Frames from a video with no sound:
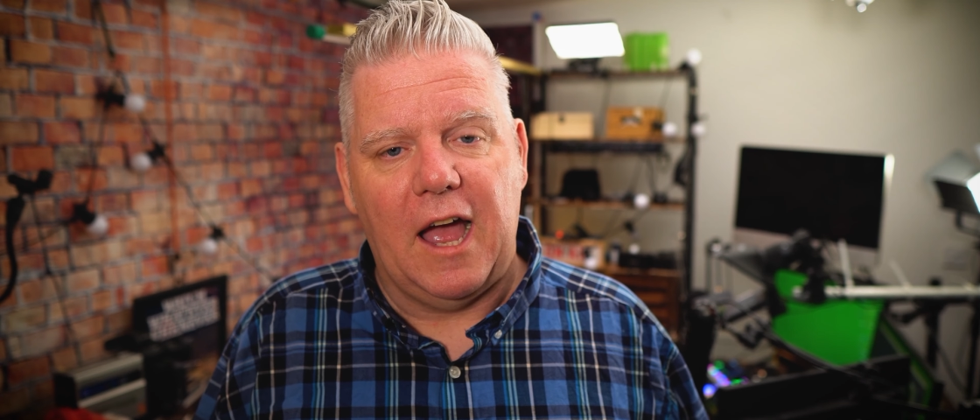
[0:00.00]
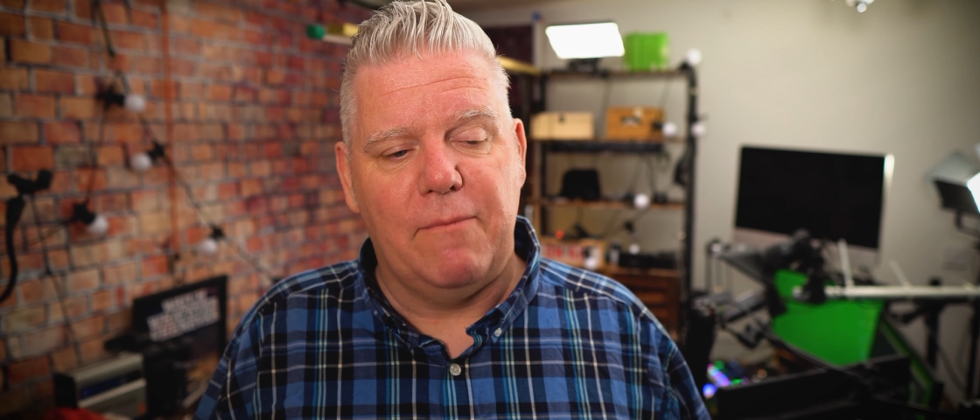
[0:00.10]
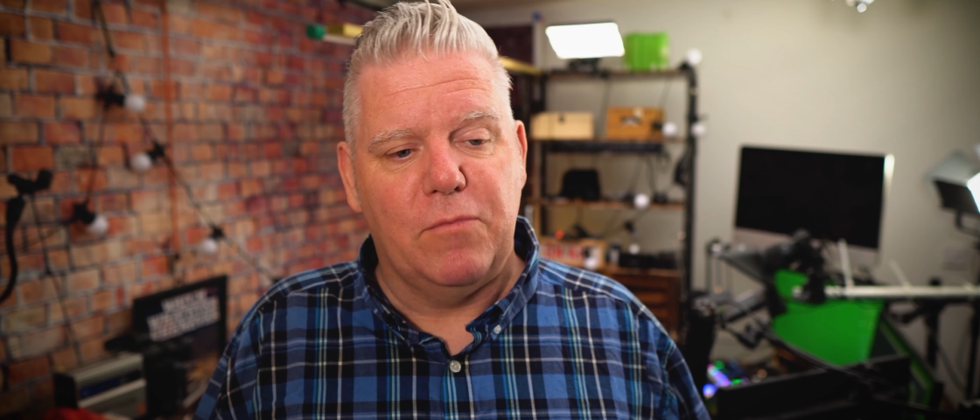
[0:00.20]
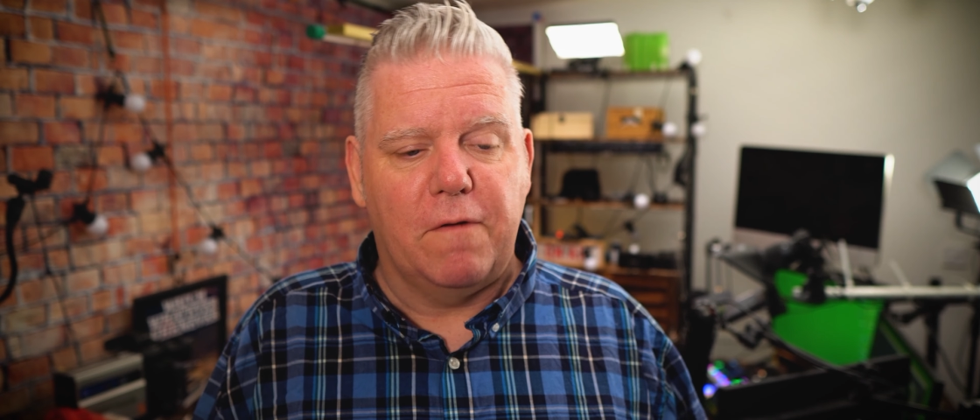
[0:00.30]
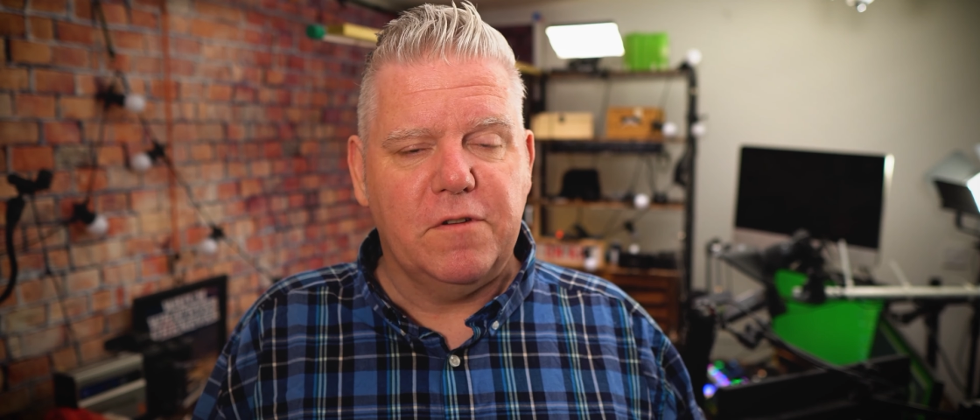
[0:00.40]

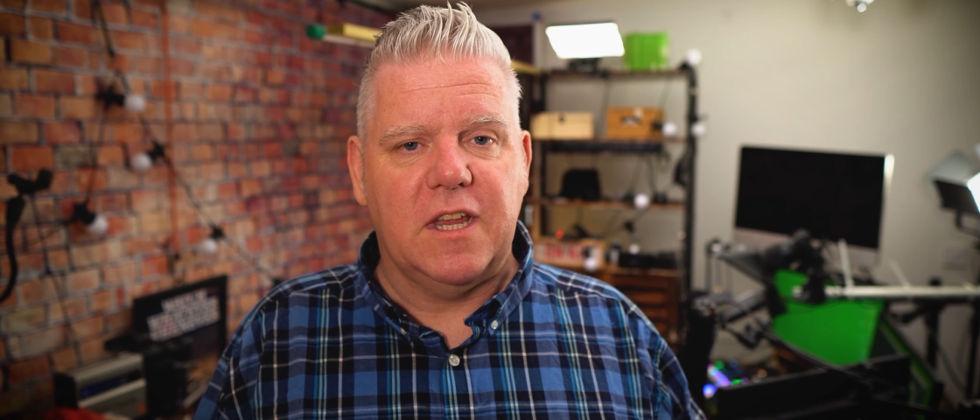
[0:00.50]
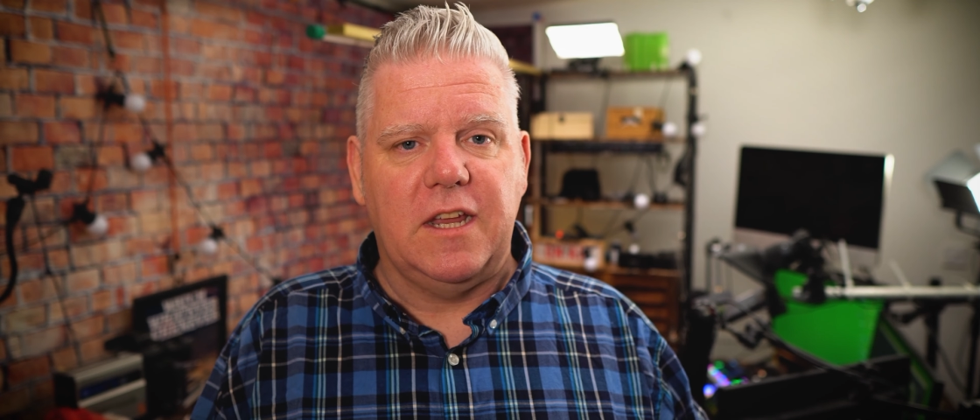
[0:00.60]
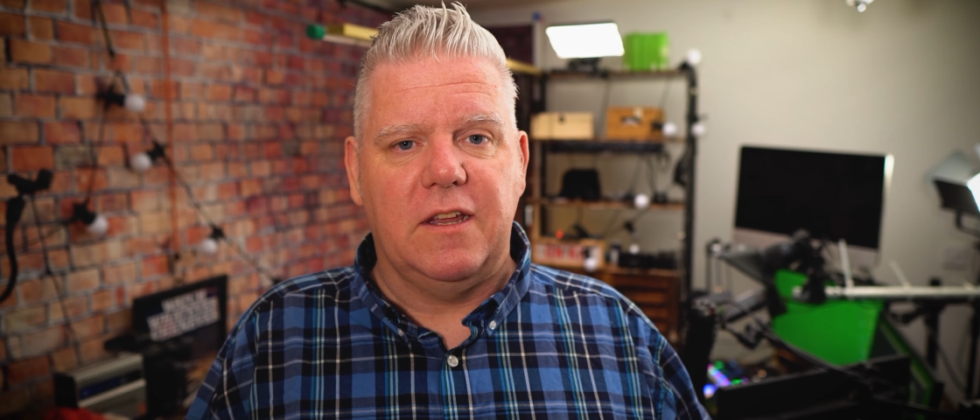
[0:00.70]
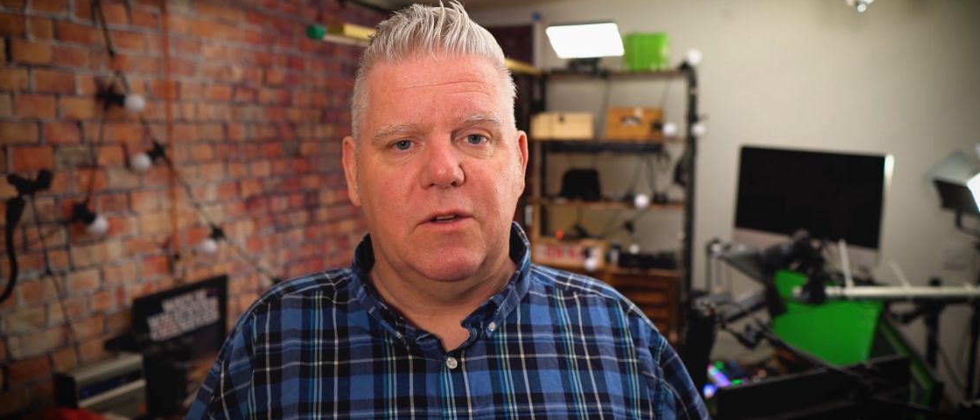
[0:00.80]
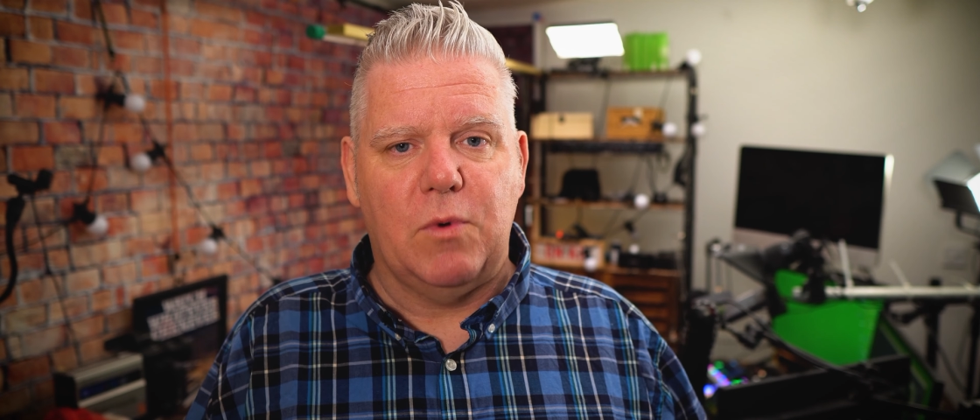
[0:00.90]
Um,
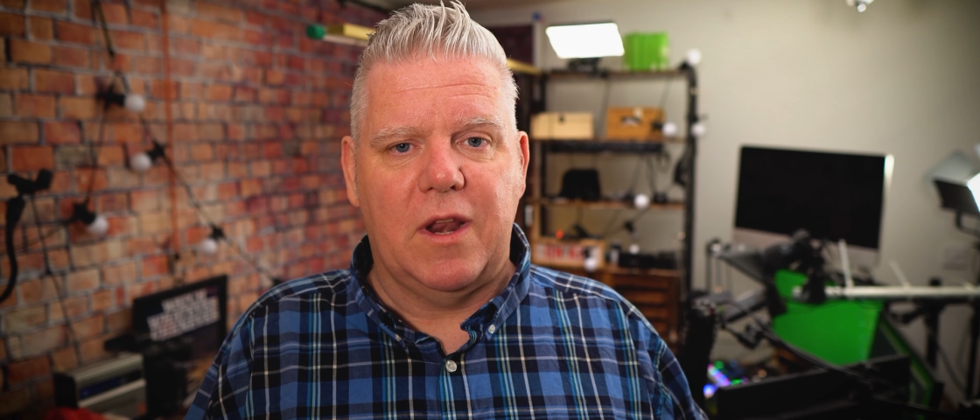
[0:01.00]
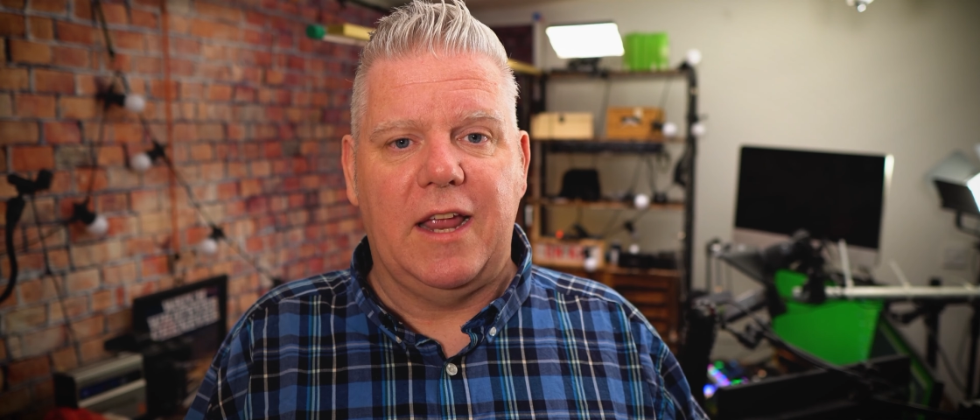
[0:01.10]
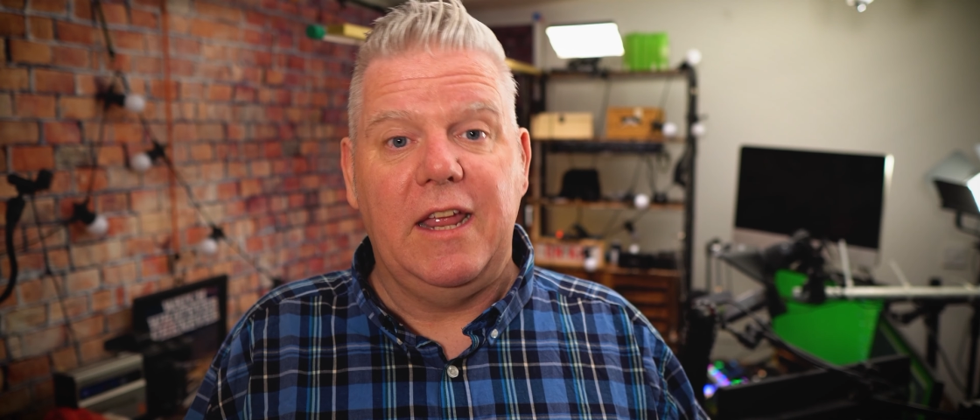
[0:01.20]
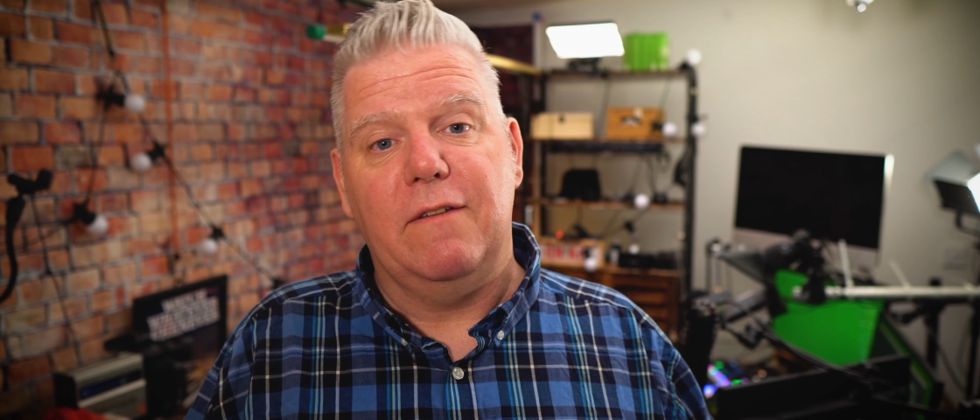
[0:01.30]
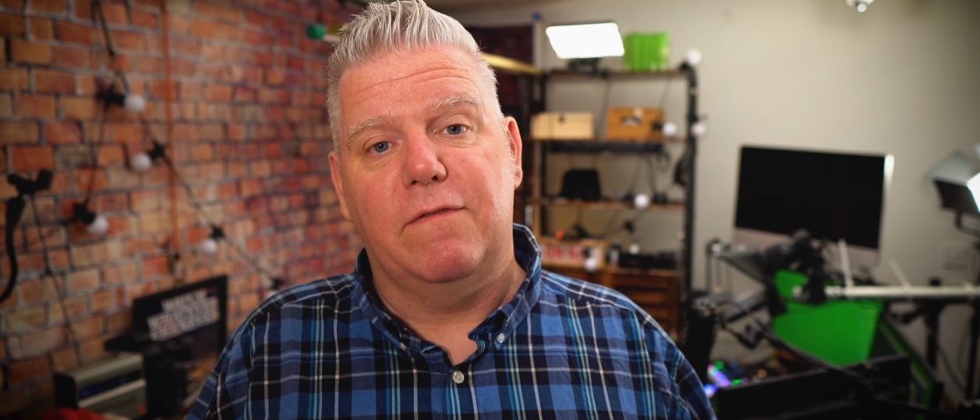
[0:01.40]
obviously, when
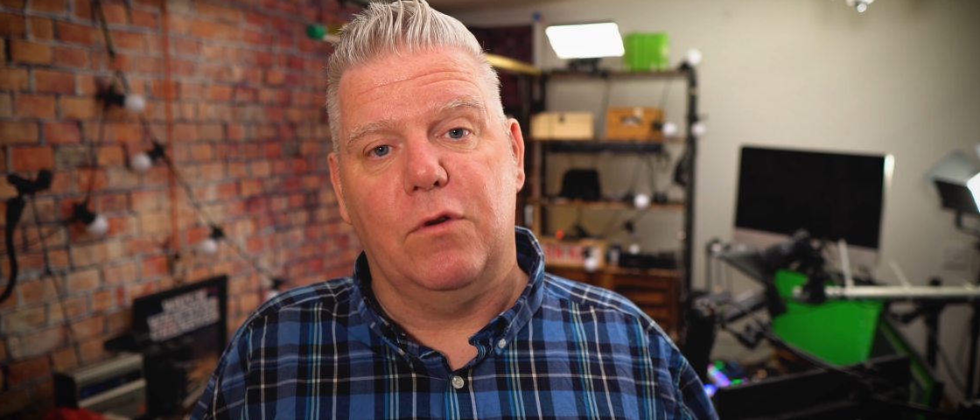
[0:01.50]
I eat